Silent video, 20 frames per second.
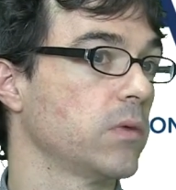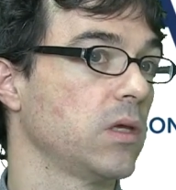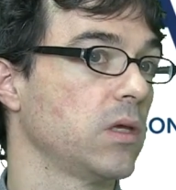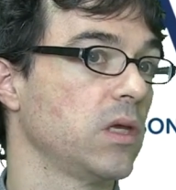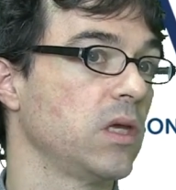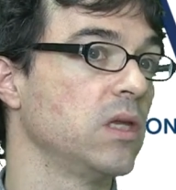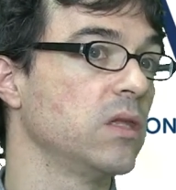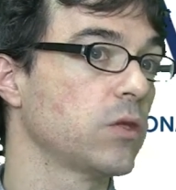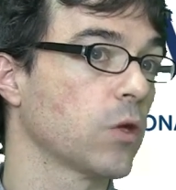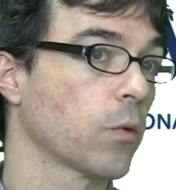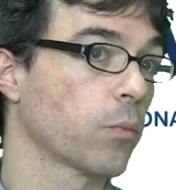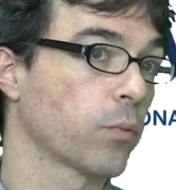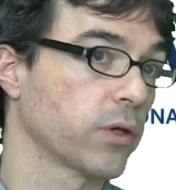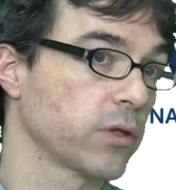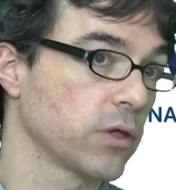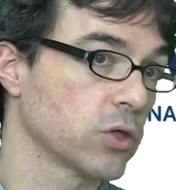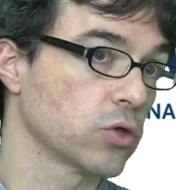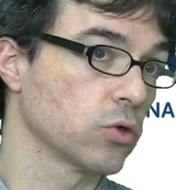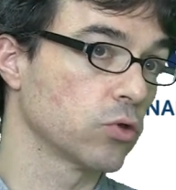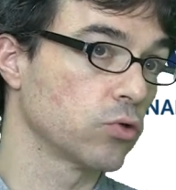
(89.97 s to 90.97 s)

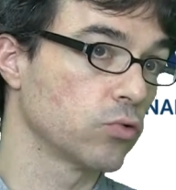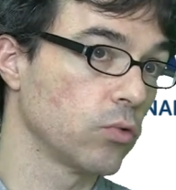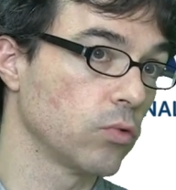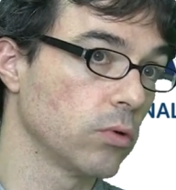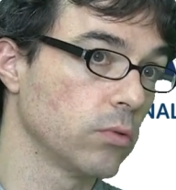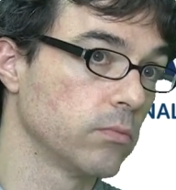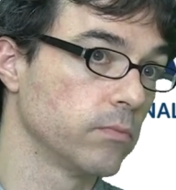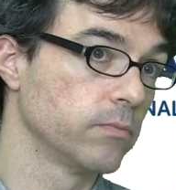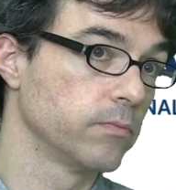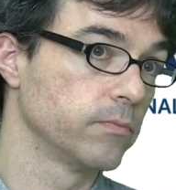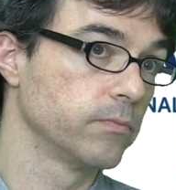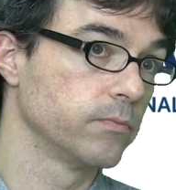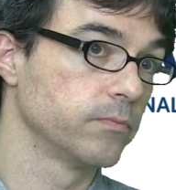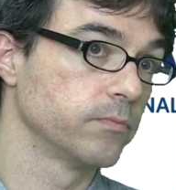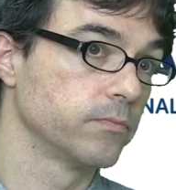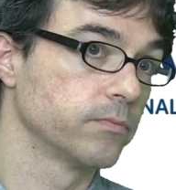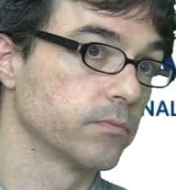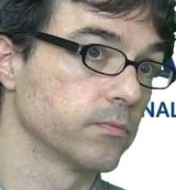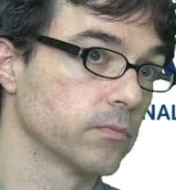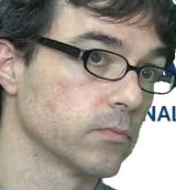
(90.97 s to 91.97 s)
interpretation tool
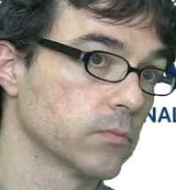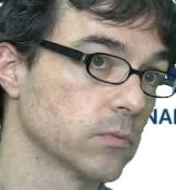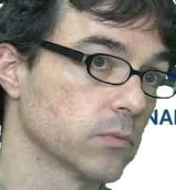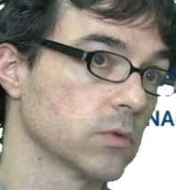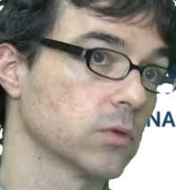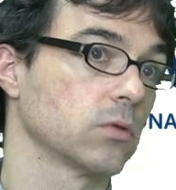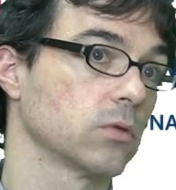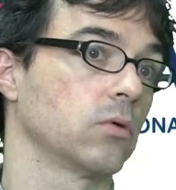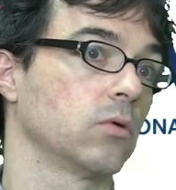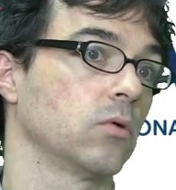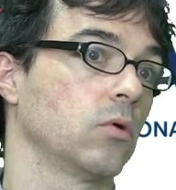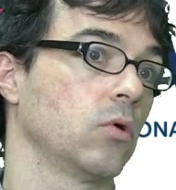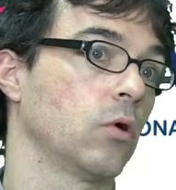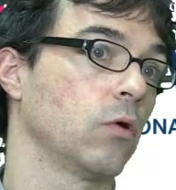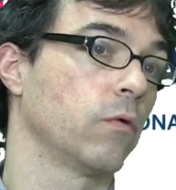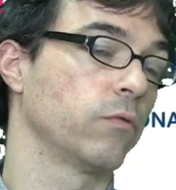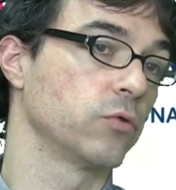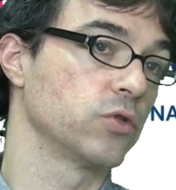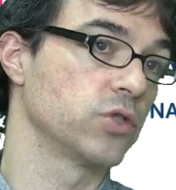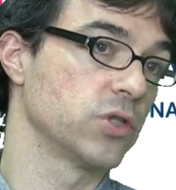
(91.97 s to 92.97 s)

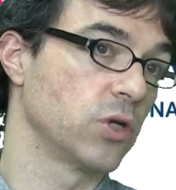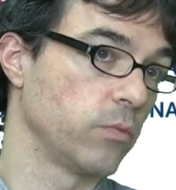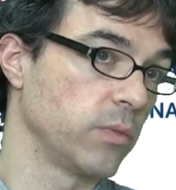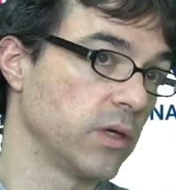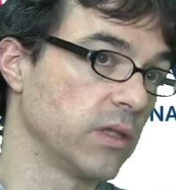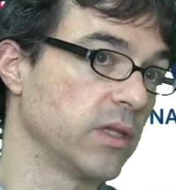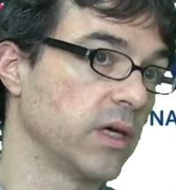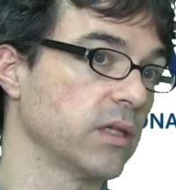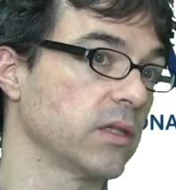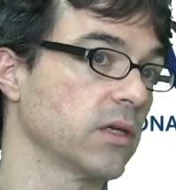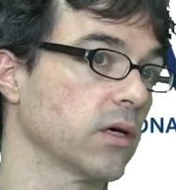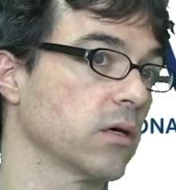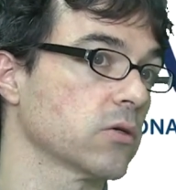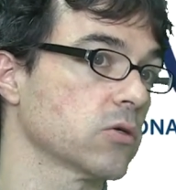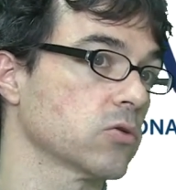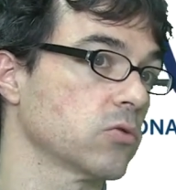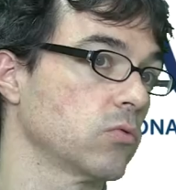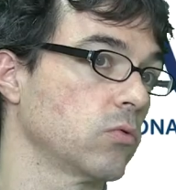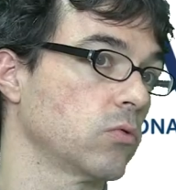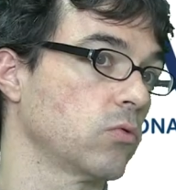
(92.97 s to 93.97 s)
of the genomic data.
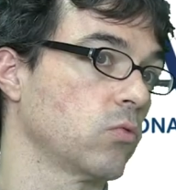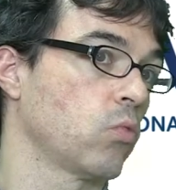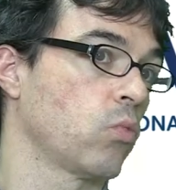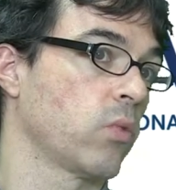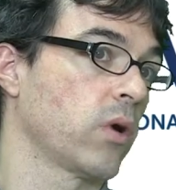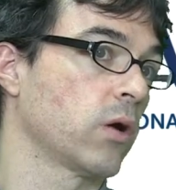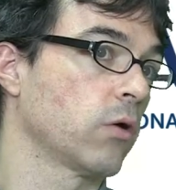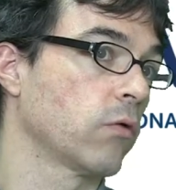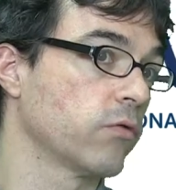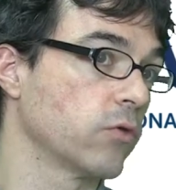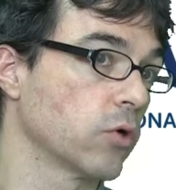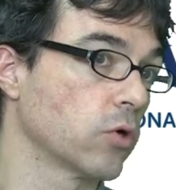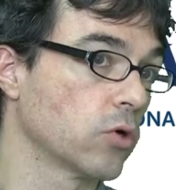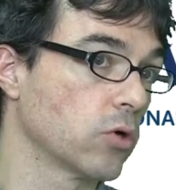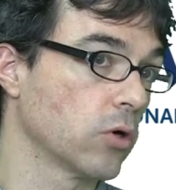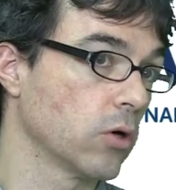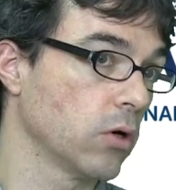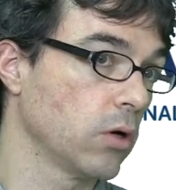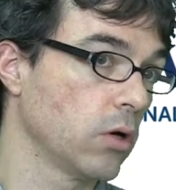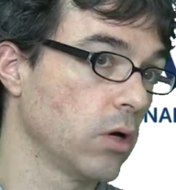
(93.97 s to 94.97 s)
So one of the
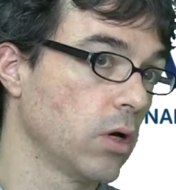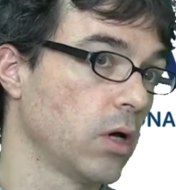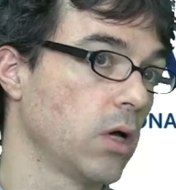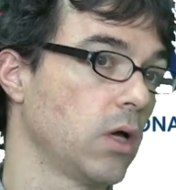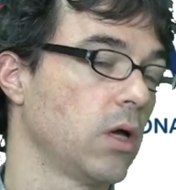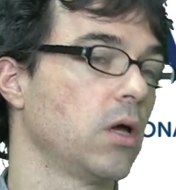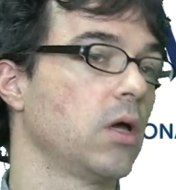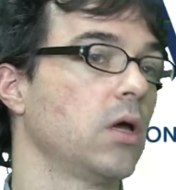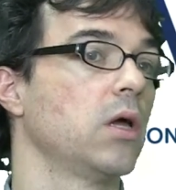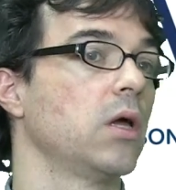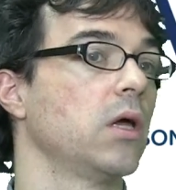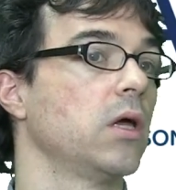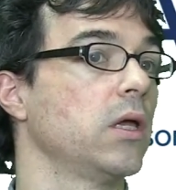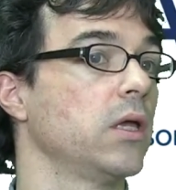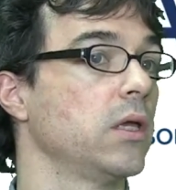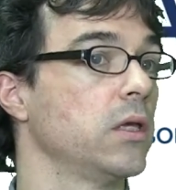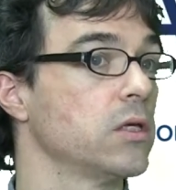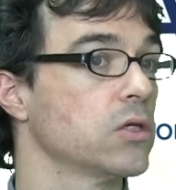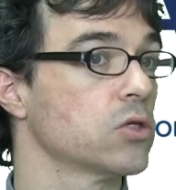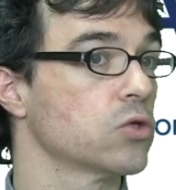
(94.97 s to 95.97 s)
goals
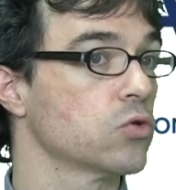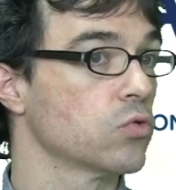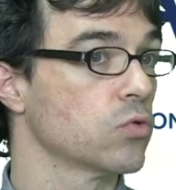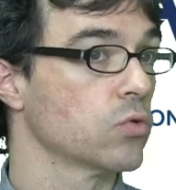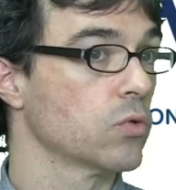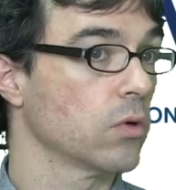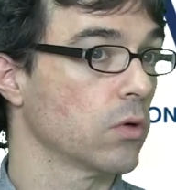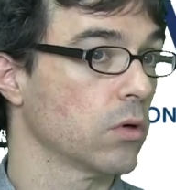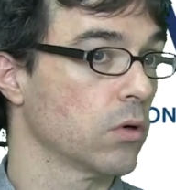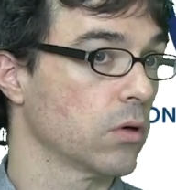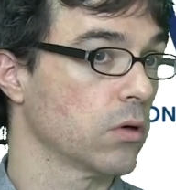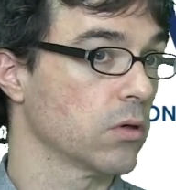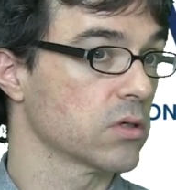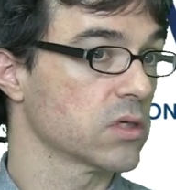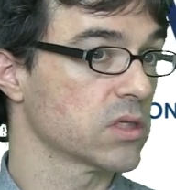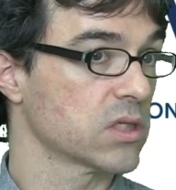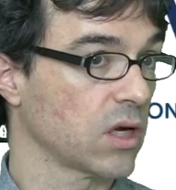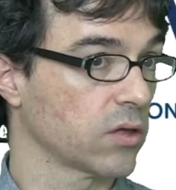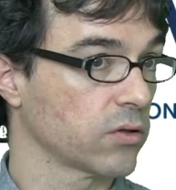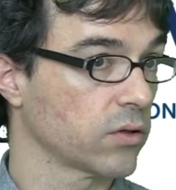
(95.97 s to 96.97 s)
is to
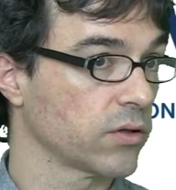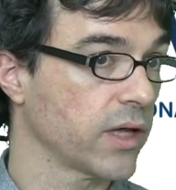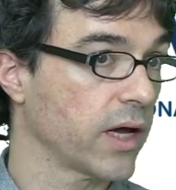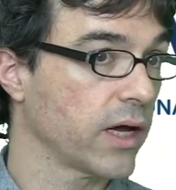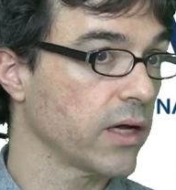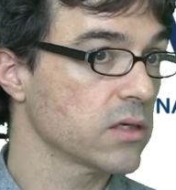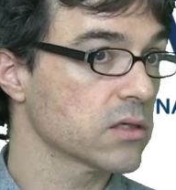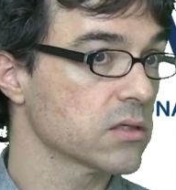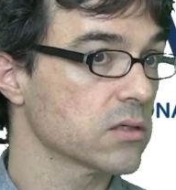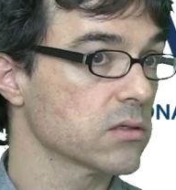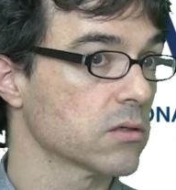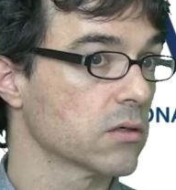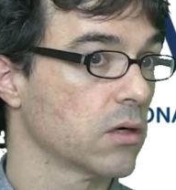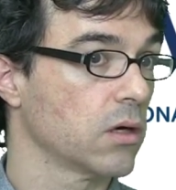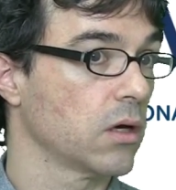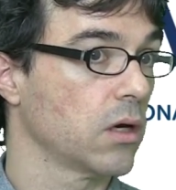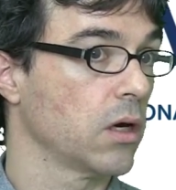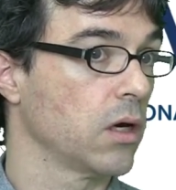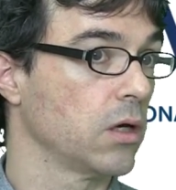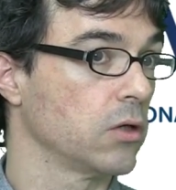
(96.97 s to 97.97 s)
standardize
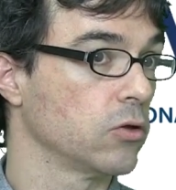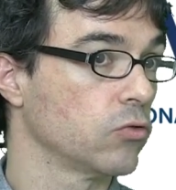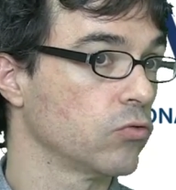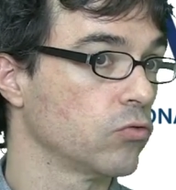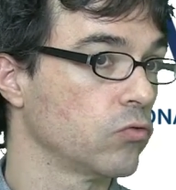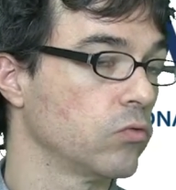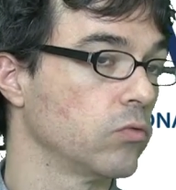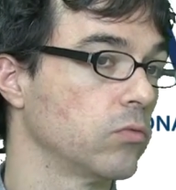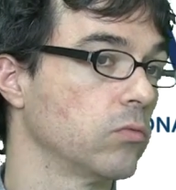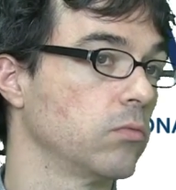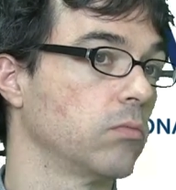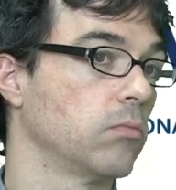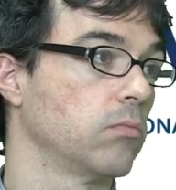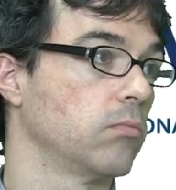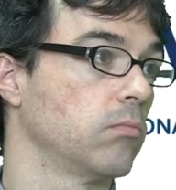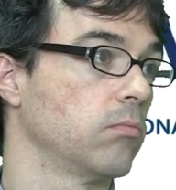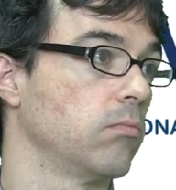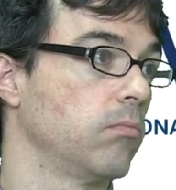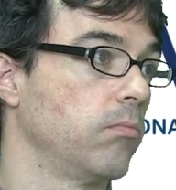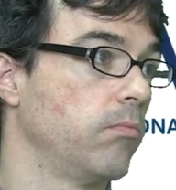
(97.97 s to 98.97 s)
and to
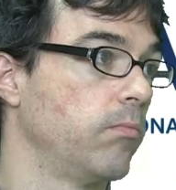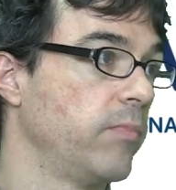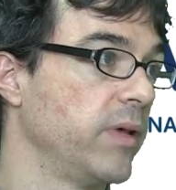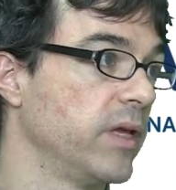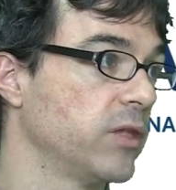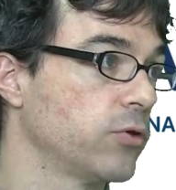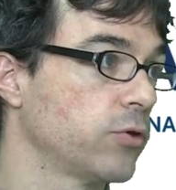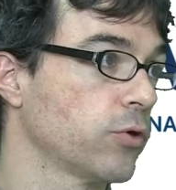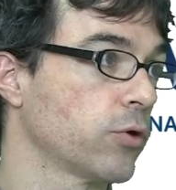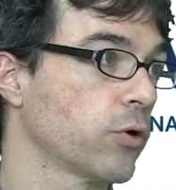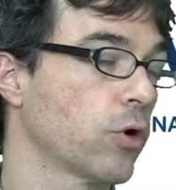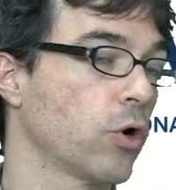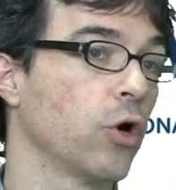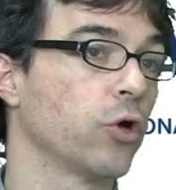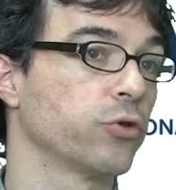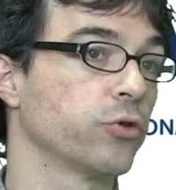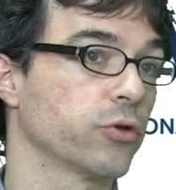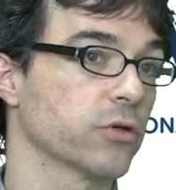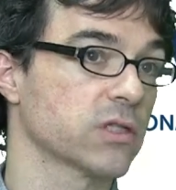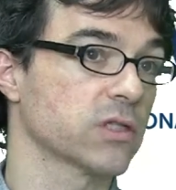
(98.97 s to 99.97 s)
better
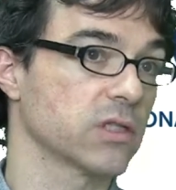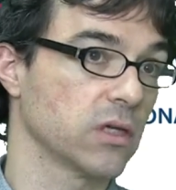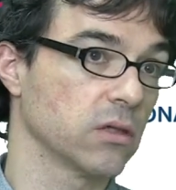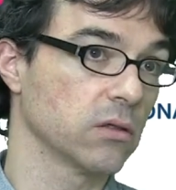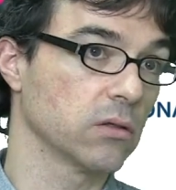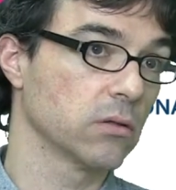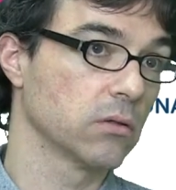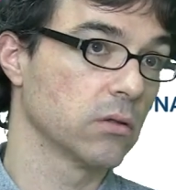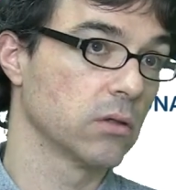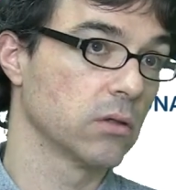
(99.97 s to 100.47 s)
understand